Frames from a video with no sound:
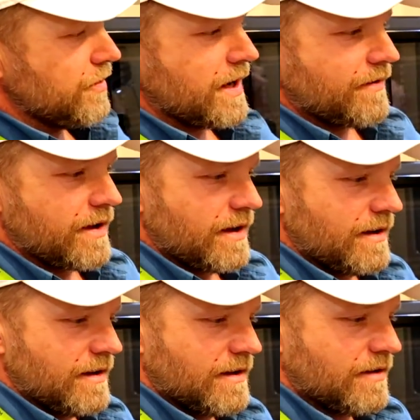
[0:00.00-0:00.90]
have
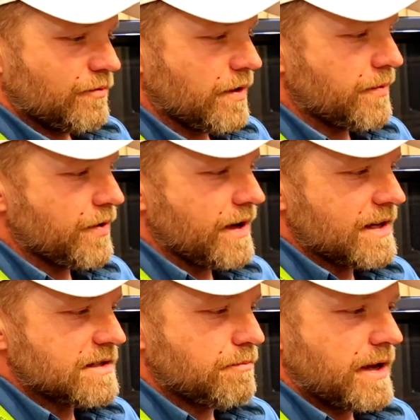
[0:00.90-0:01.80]
a
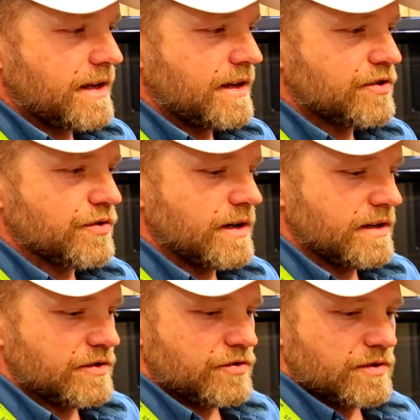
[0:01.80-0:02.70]
rubberized baking tray
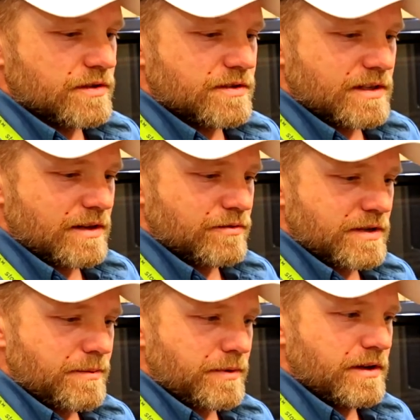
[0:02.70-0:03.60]
that you can set on
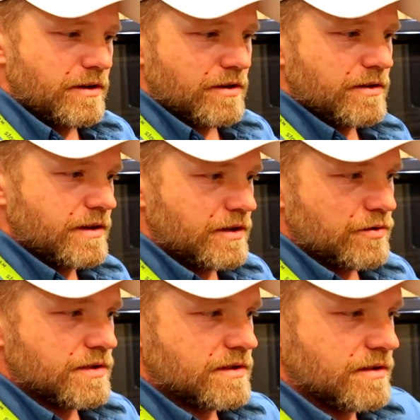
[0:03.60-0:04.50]
top of here and
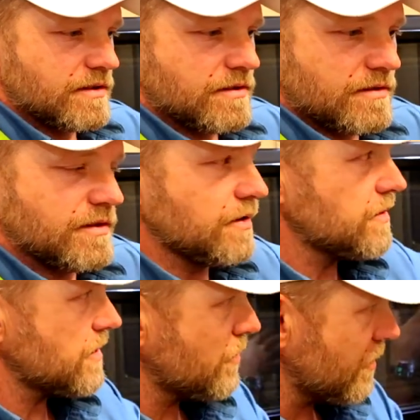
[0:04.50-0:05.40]
use it to,
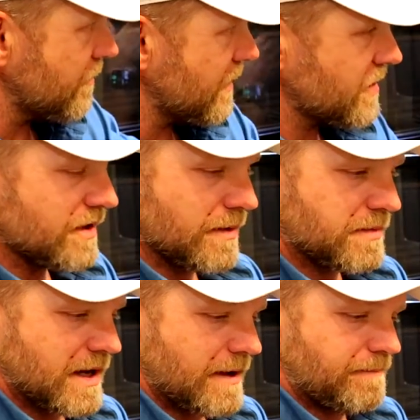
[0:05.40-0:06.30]
as a grill function up
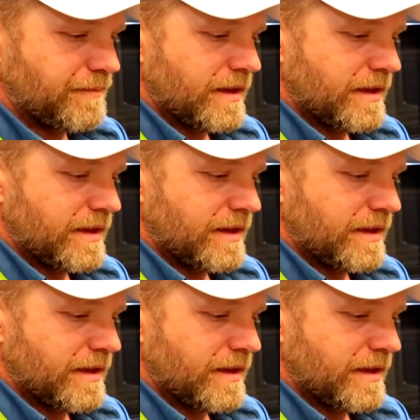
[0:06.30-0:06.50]
top.